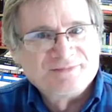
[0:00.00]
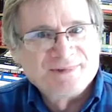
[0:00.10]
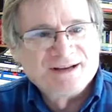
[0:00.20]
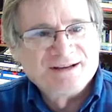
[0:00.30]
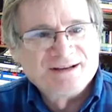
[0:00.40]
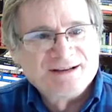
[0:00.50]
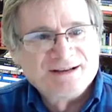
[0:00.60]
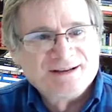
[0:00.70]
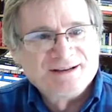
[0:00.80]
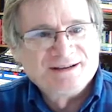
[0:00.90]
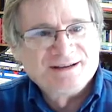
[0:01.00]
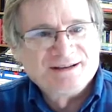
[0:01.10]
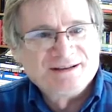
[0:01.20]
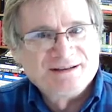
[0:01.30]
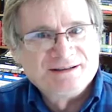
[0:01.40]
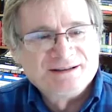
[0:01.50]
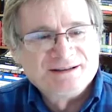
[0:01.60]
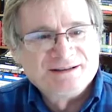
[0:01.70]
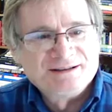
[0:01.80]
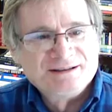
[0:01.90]

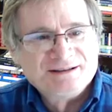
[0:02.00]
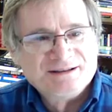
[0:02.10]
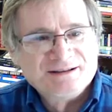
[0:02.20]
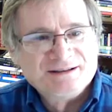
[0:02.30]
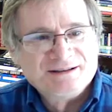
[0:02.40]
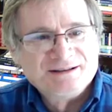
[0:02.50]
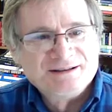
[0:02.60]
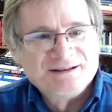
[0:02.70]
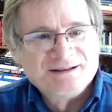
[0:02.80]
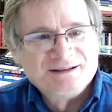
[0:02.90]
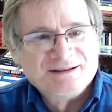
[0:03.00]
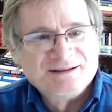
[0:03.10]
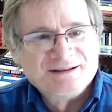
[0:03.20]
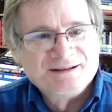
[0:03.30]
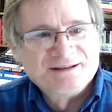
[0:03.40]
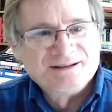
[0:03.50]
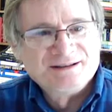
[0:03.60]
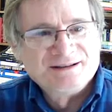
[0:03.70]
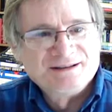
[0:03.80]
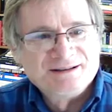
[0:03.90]

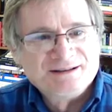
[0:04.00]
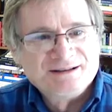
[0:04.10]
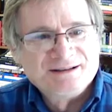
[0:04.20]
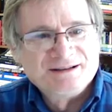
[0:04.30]
[no speech]